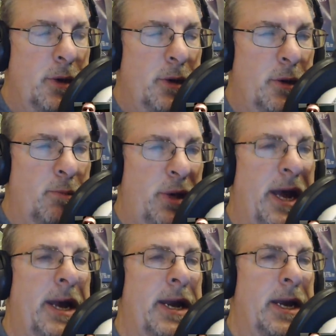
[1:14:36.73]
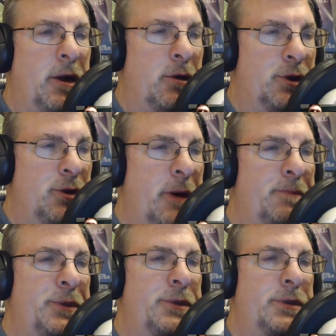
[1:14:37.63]
your planning, your
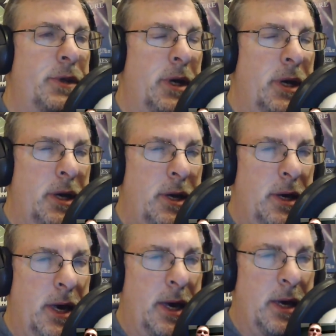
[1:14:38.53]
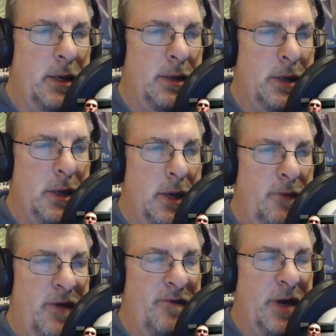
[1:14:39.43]
trips, and
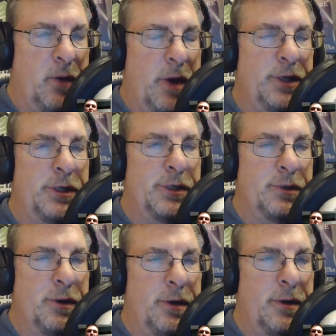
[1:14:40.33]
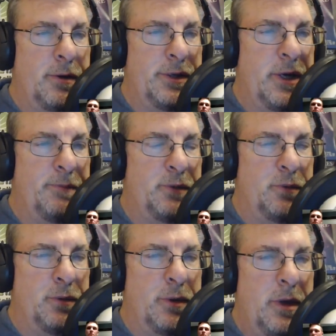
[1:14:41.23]
if you have any questions or tips, if
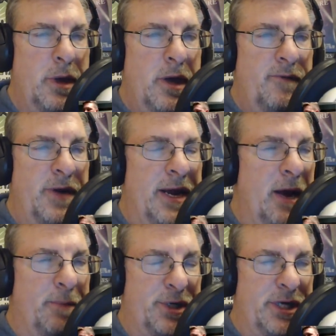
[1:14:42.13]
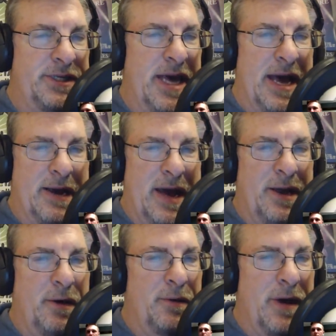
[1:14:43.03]
you need help with GSAC, I
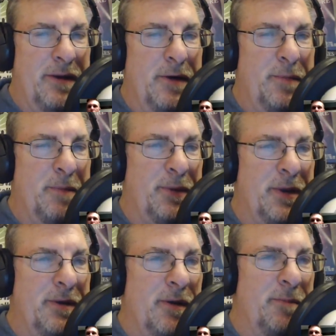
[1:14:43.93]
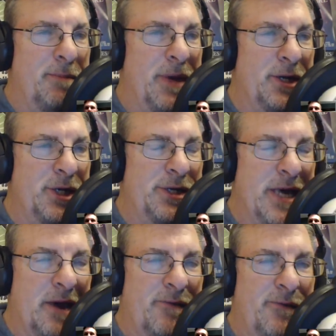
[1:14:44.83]
know people that are big
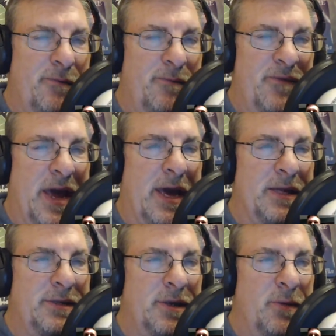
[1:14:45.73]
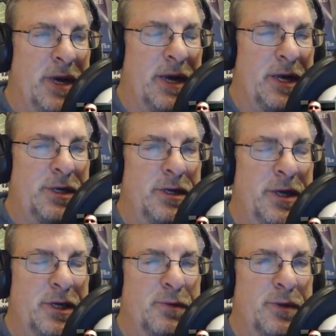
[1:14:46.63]
GSAC fans, so we can get you in
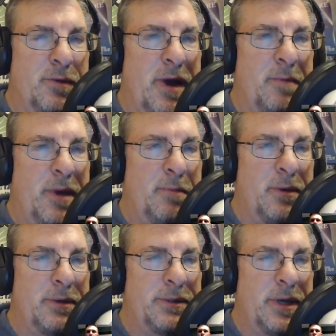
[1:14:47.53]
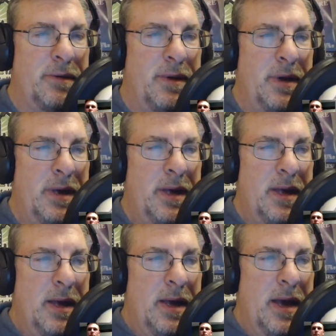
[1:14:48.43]
touch with the right people. So,
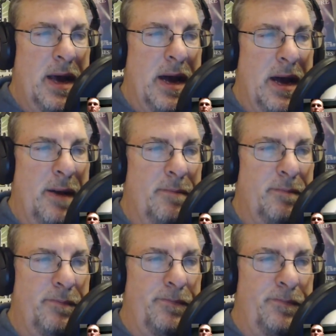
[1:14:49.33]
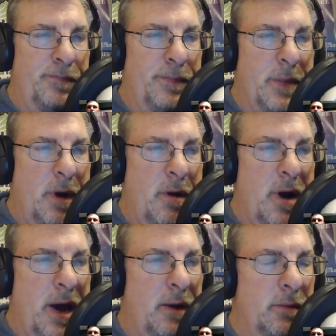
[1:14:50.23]
all
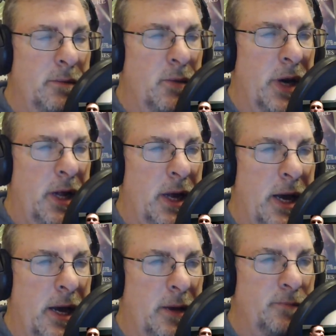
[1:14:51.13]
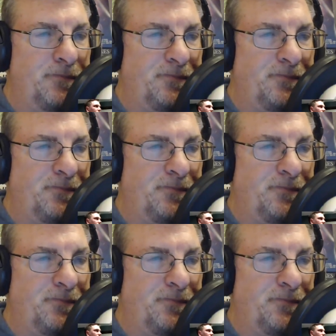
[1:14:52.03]
right. Well,